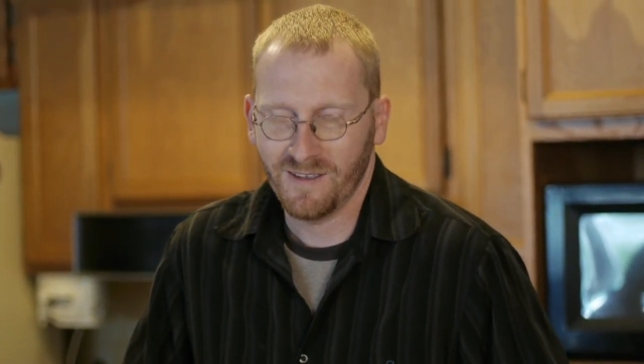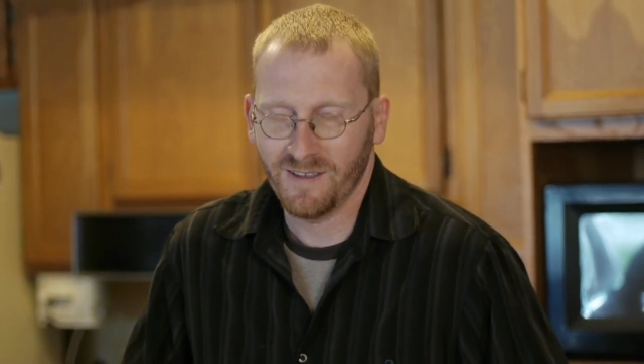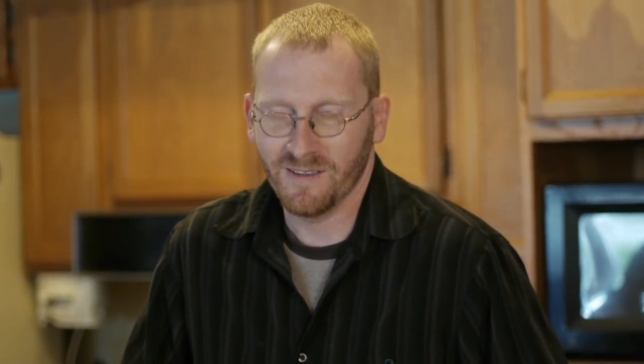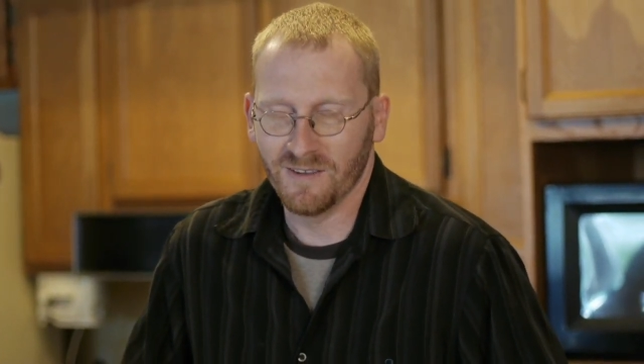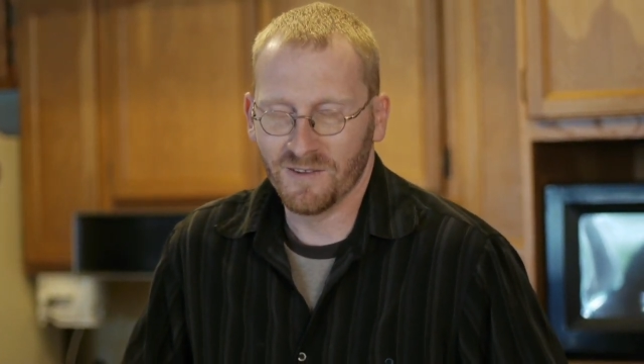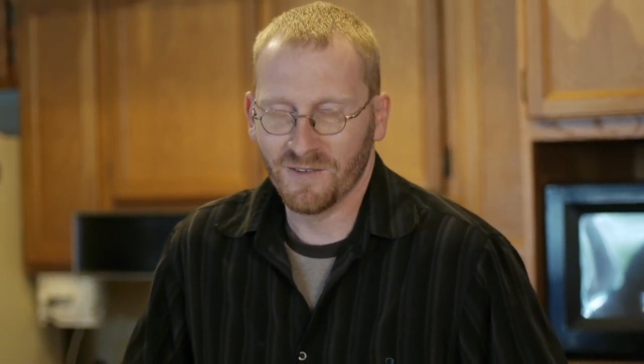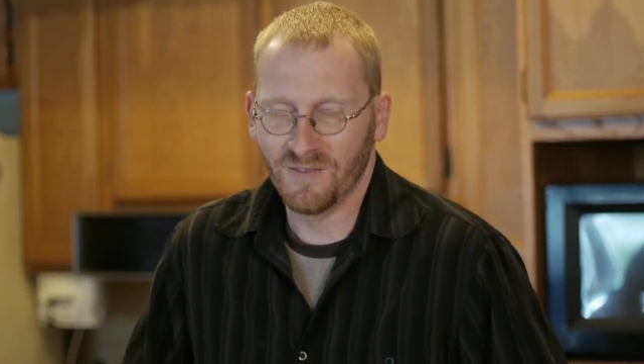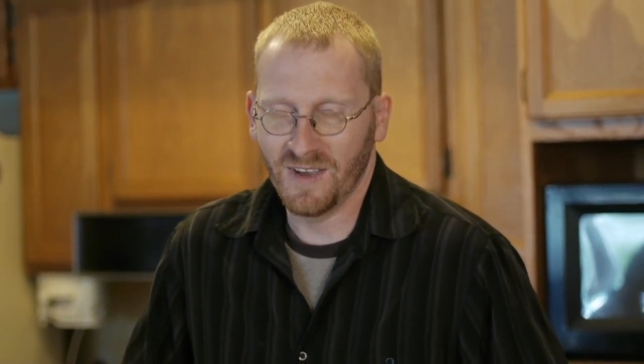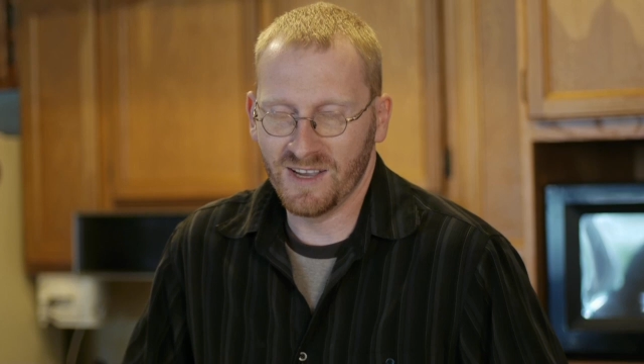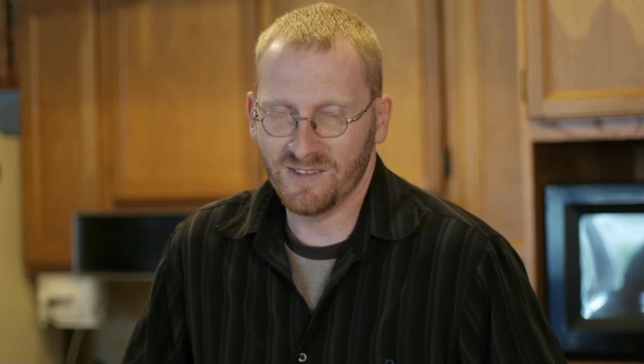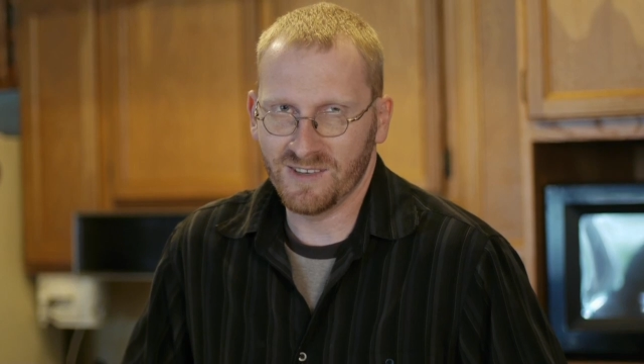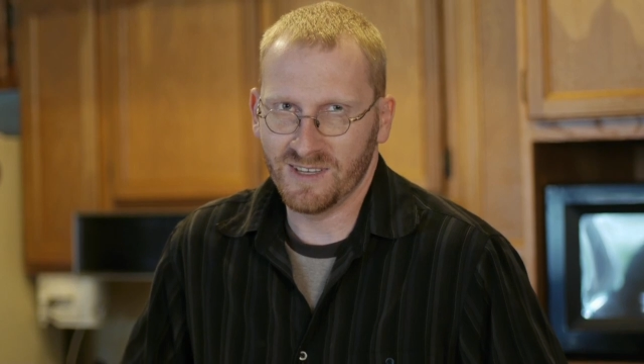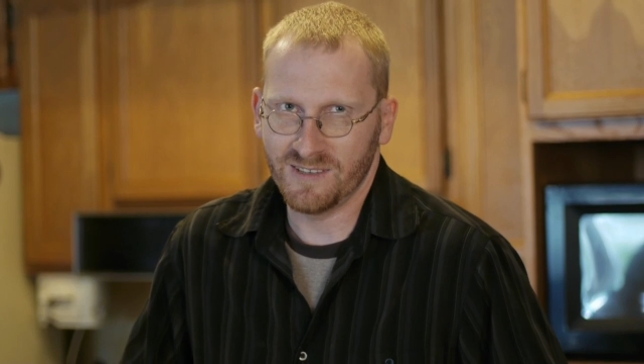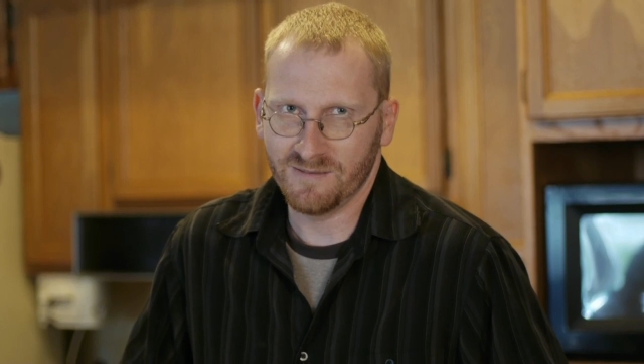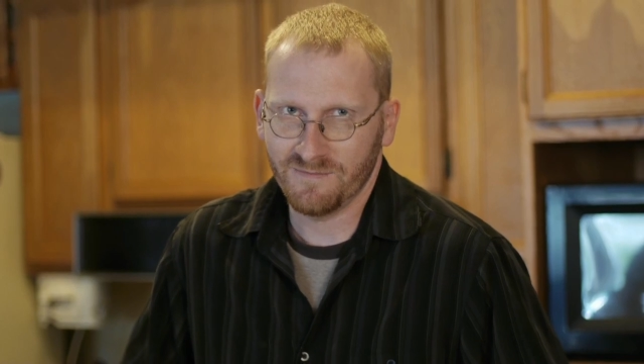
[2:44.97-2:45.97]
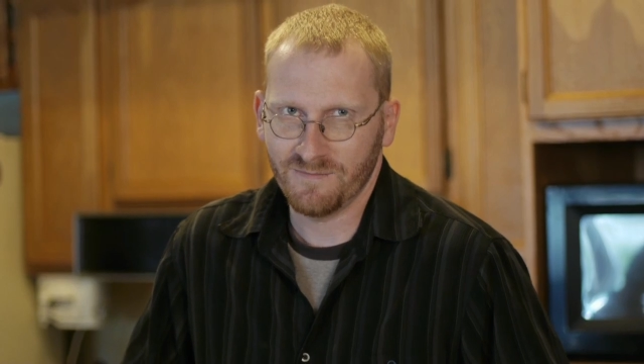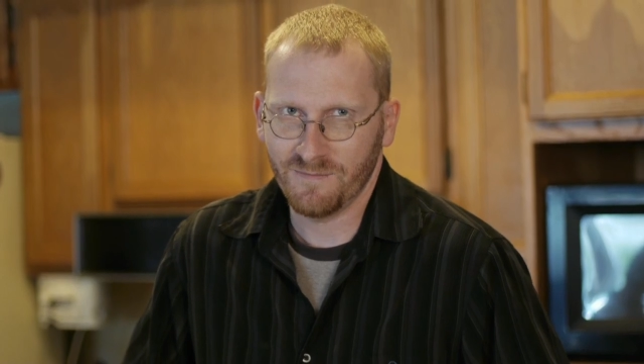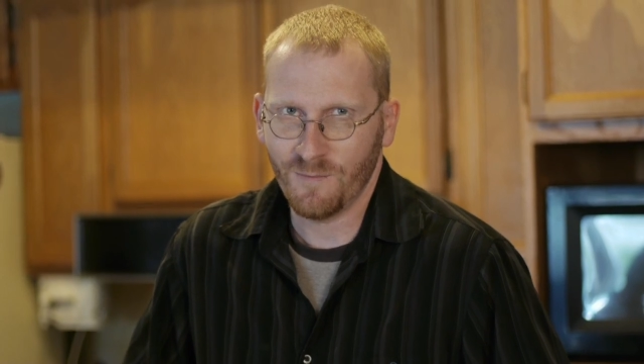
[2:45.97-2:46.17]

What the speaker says: Let's face it,